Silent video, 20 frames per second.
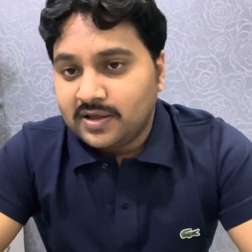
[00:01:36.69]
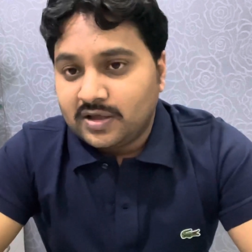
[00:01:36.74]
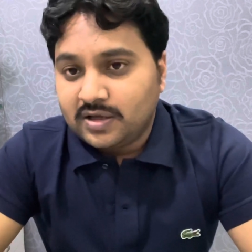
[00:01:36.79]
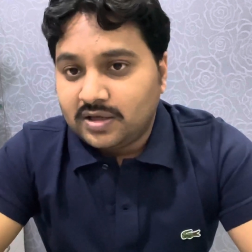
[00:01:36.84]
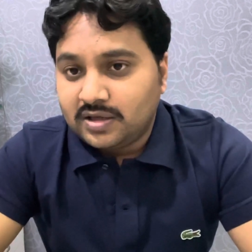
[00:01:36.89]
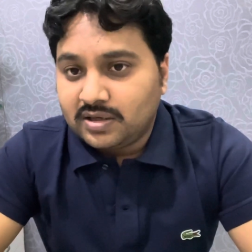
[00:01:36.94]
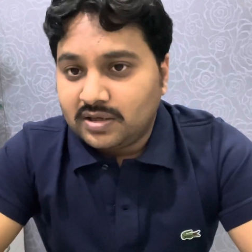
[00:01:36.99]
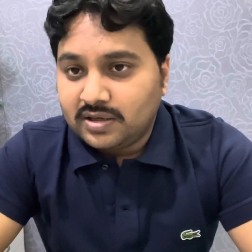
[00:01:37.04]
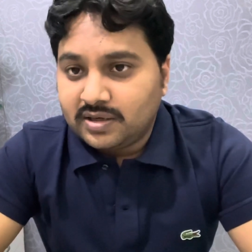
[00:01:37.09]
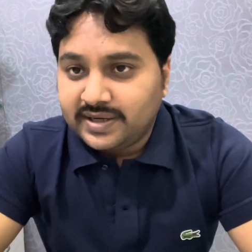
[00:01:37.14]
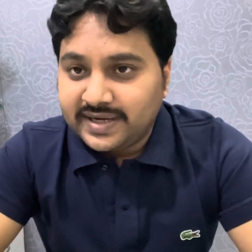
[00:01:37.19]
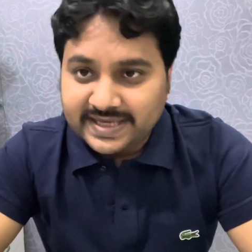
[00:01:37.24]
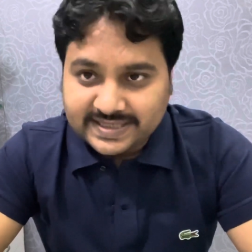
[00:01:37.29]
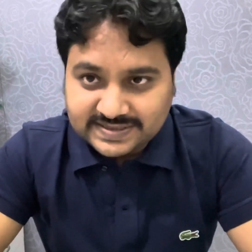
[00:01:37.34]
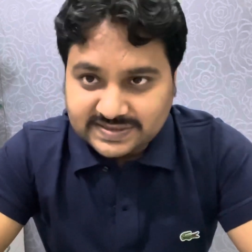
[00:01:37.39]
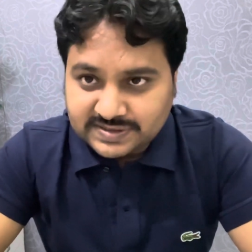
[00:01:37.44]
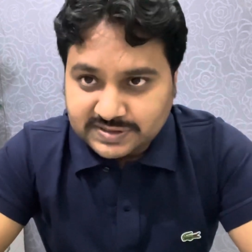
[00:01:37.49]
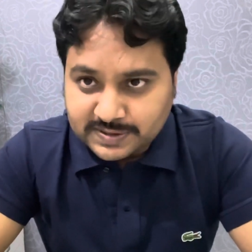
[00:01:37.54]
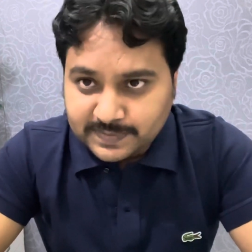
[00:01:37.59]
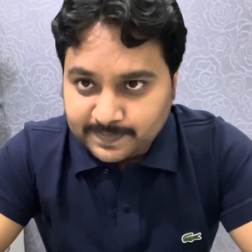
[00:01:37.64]

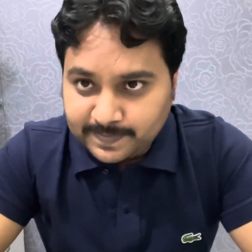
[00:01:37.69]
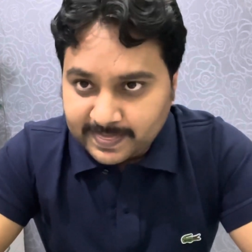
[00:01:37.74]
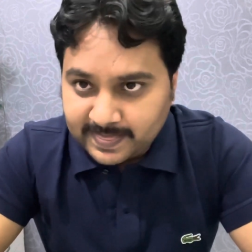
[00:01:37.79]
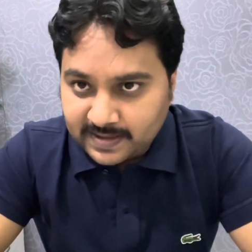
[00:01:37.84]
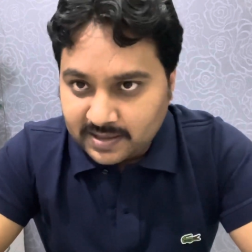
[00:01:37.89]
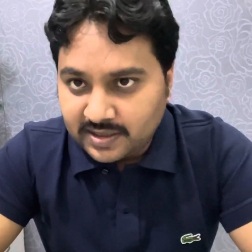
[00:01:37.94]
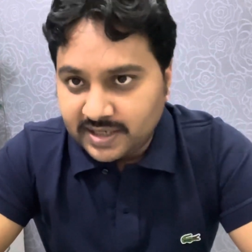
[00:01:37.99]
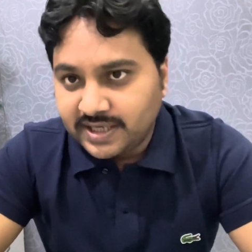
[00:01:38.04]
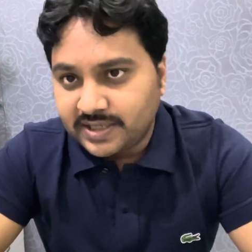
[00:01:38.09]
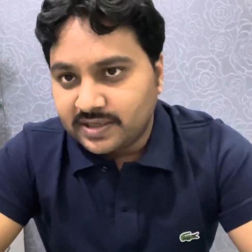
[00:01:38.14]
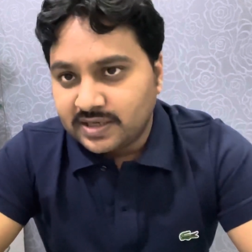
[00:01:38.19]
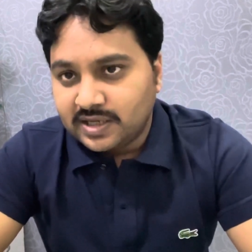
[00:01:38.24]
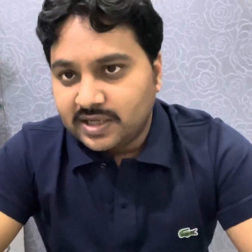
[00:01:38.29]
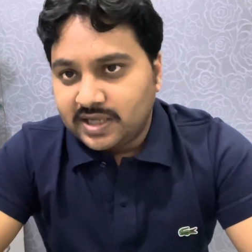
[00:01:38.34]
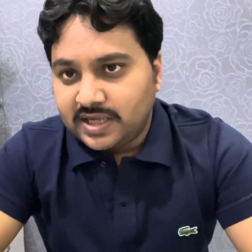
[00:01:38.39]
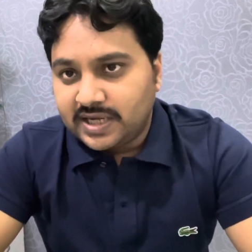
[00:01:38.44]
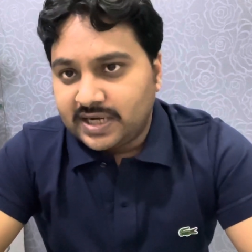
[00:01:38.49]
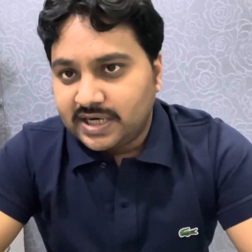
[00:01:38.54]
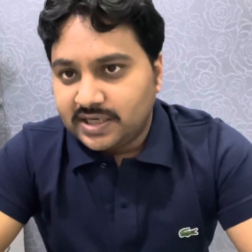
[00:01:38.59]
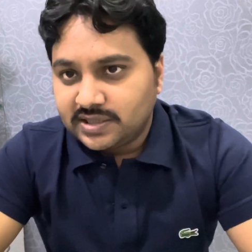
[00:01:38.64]
NExT right
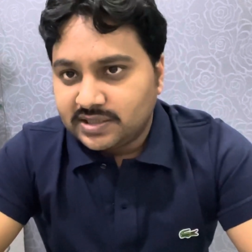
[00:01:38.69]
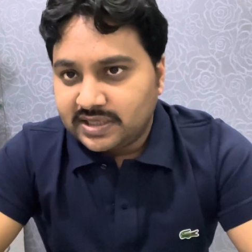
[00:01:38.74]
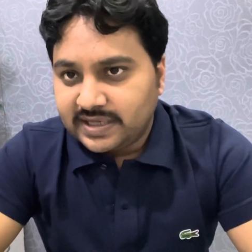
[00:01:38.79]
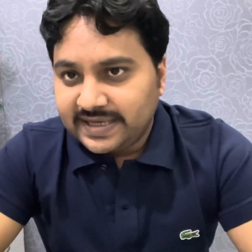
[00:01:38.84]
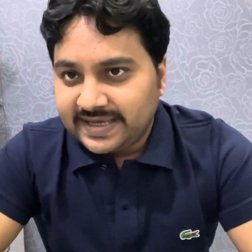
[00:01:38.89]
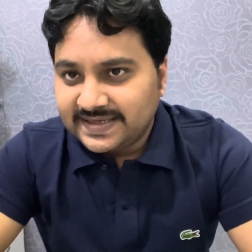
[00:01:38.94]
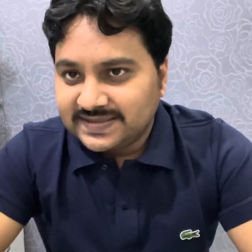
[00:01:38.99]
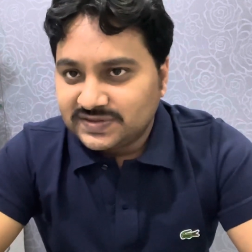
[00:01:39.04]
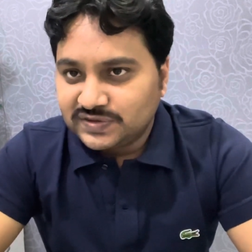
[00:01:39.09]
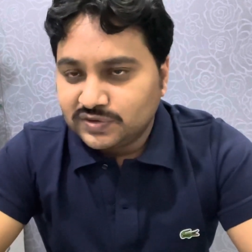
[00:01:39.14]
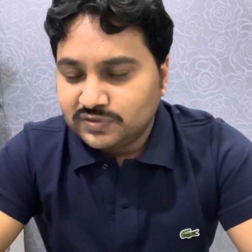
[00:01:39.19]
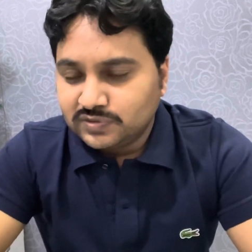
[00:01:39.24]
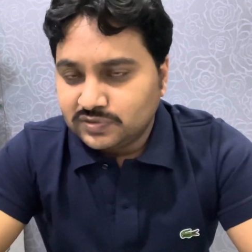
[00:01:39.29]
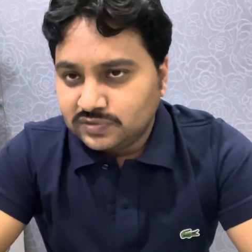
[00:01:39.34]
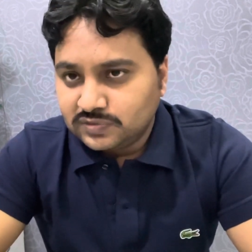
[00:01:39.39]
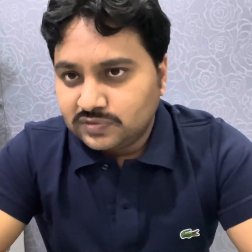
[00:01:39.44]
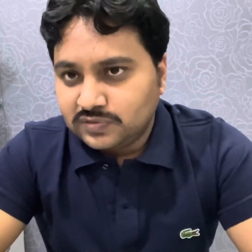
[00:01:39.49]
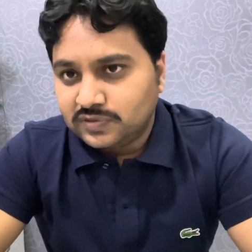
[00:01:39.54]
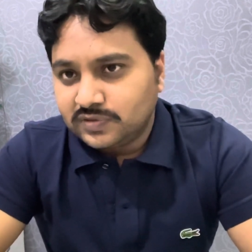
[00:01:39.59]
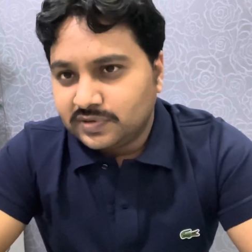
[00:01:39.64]
and as you
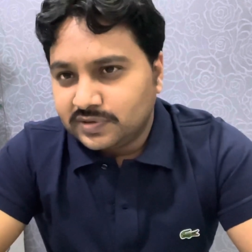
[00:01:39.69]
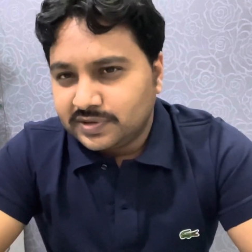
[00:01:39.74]
know